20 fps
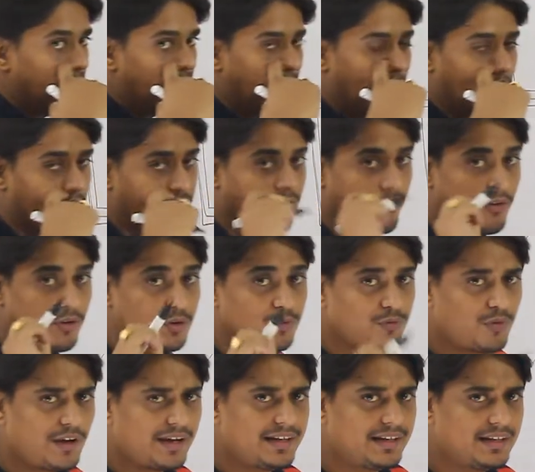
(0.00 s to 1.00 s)
And if I want to
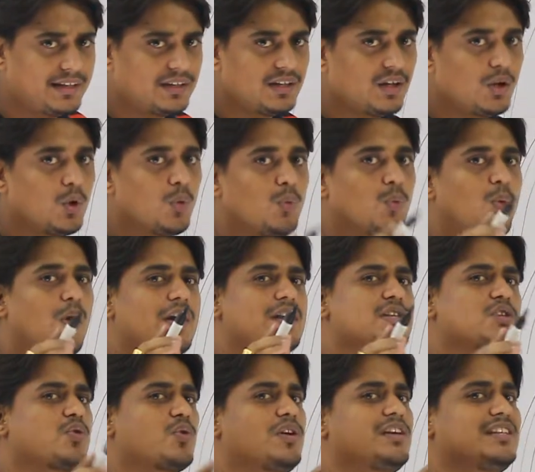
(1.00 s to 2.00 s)
find what is
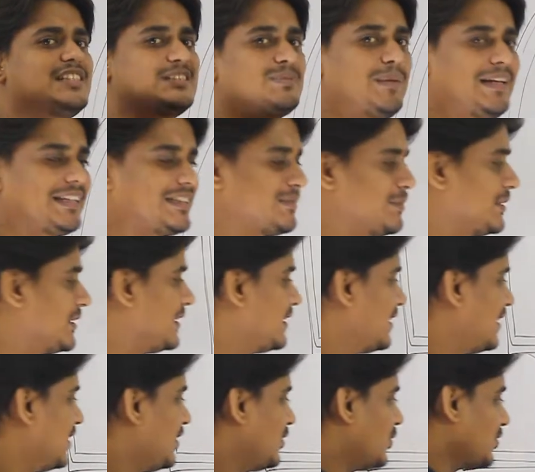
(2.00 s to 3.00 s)
the total displacement,
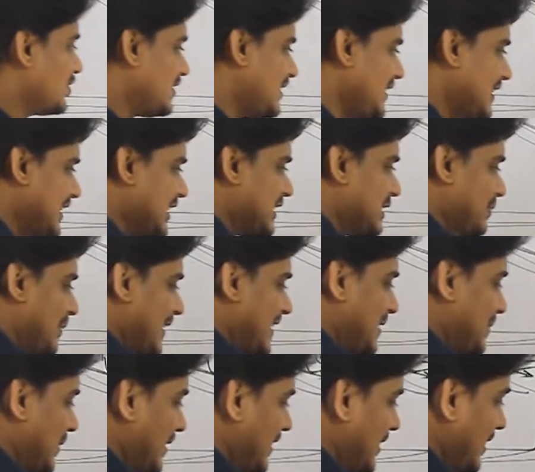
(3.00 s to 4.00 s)
so see the
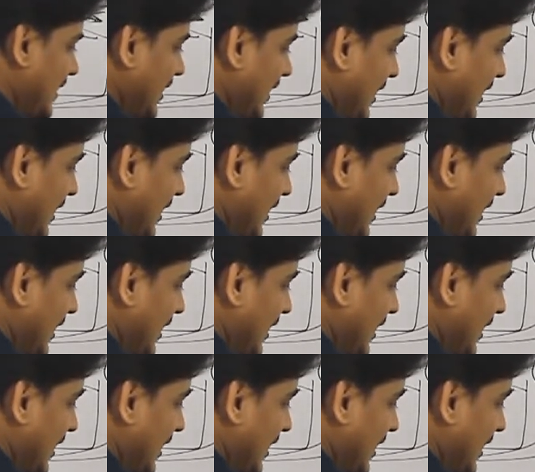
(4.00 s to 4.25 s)
displacement